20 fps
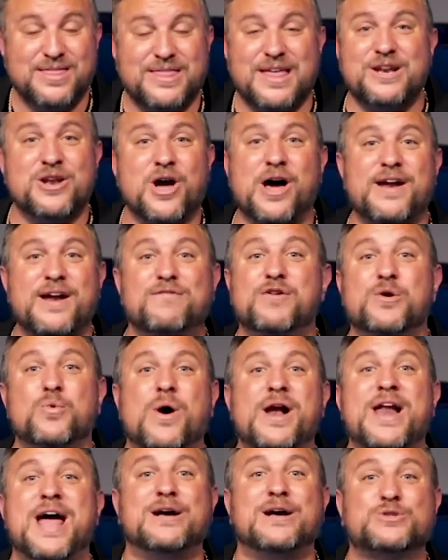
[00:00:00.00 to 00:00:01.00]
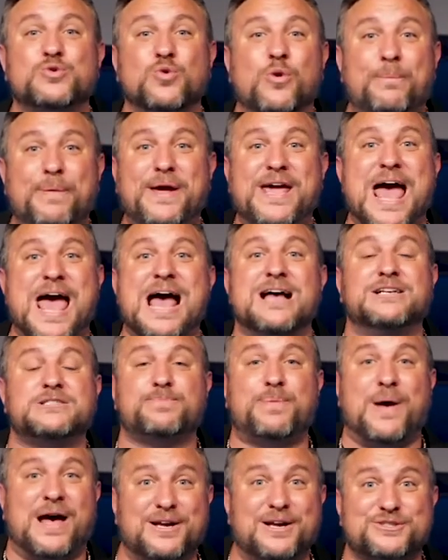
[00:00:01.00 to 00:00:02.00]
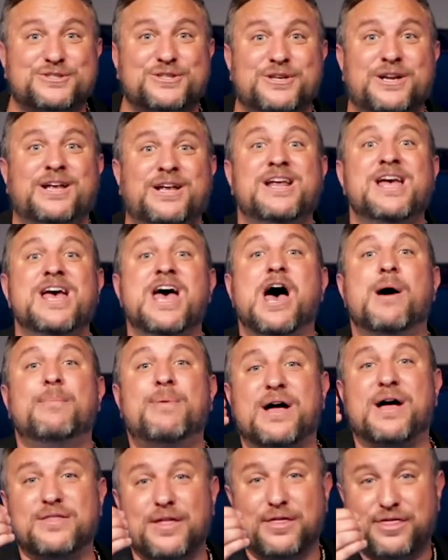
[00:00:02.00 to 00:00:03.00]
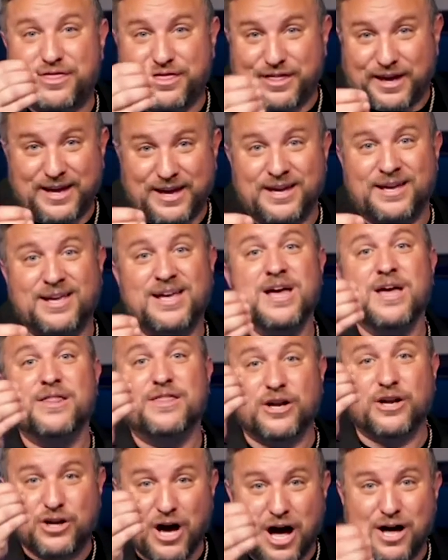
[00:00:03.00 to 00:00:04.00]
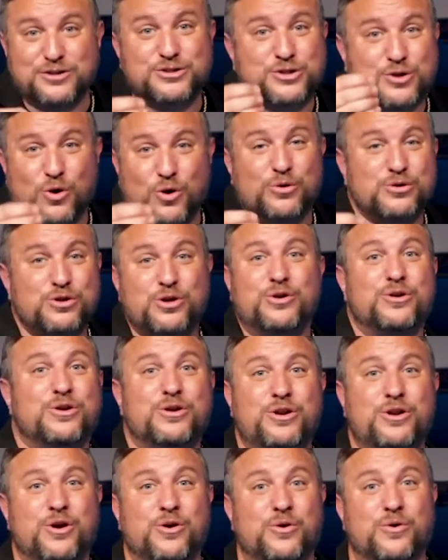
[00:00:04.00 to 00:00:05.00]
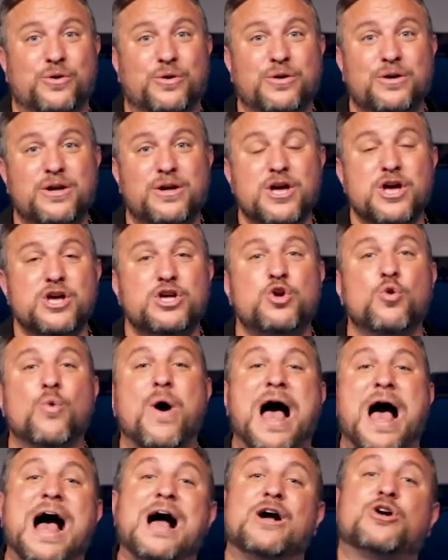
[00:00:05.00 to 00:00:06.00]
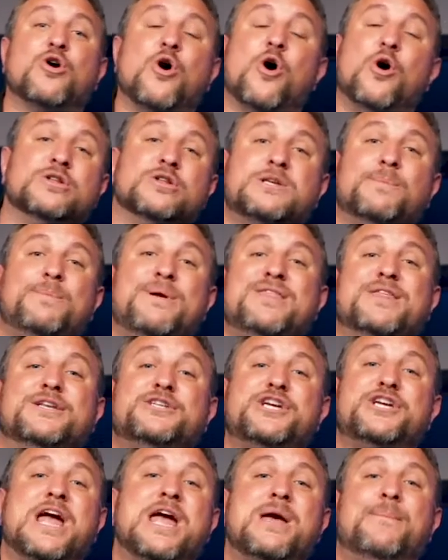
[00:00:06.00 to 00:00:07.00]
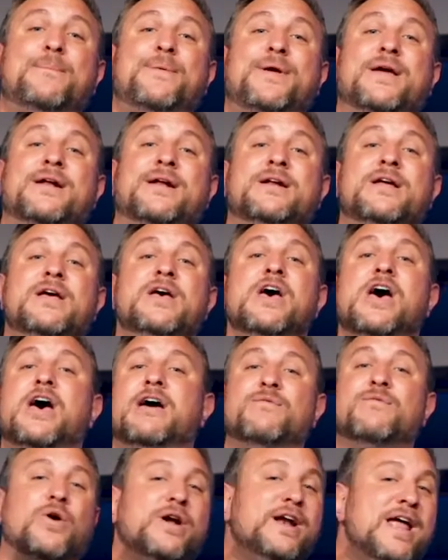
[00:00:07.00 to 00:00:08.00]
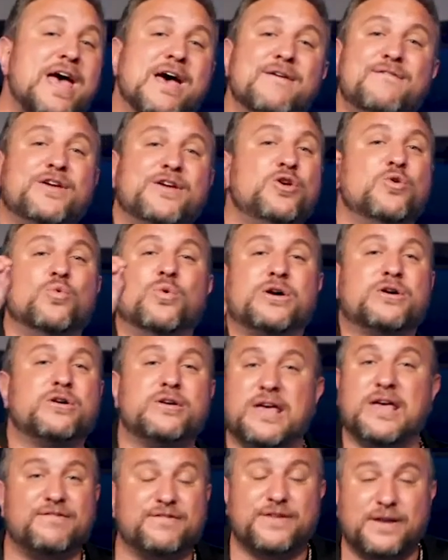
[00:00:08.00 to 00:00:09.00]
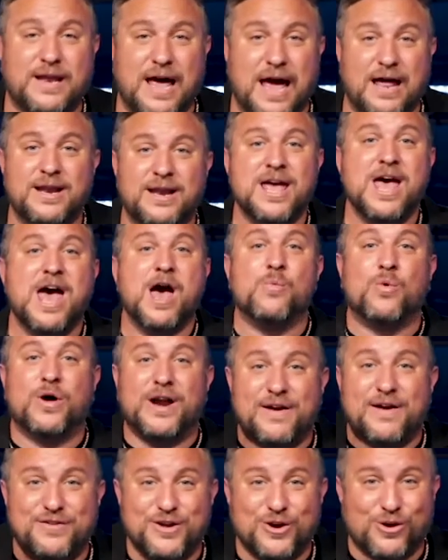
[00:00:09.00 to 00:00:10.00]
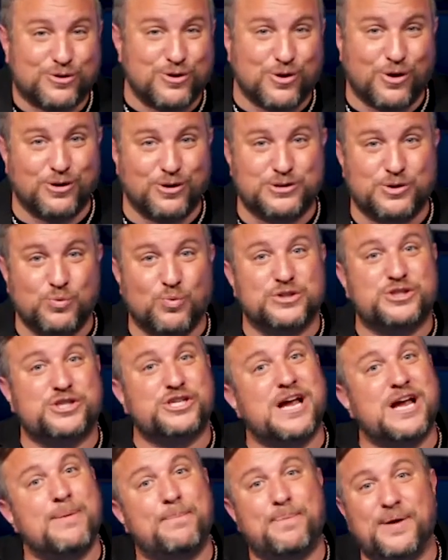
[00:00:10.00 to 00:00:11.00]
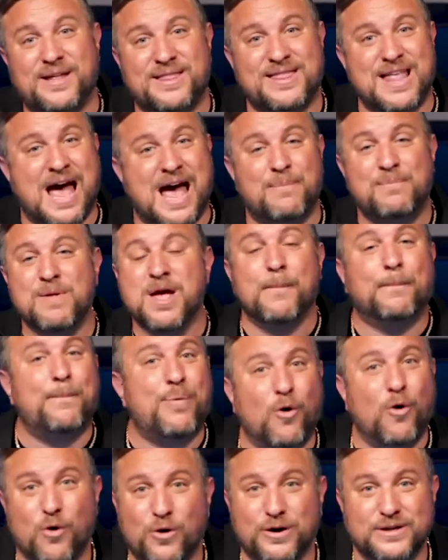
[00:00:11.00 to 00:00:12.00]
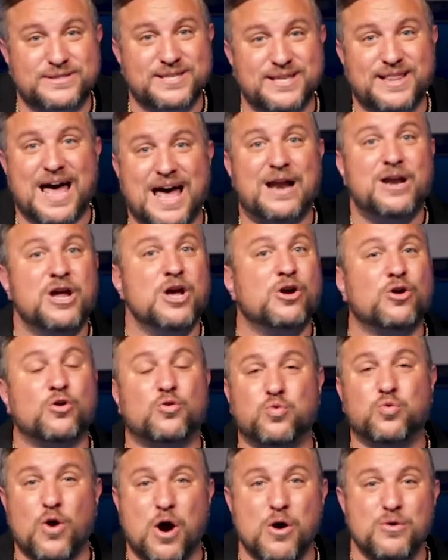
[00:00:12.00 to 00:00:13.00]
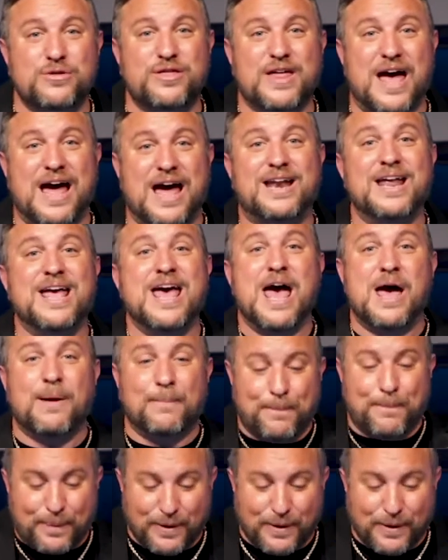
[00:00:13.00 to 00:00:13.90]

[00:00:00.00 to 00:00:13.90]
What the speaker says: That not everyone else will be as passionate about the thing that God has called you to do. You are called to be the champion of whatever you are gifted at and whatever you're called to. We'll champion that, pour into that, grow that, and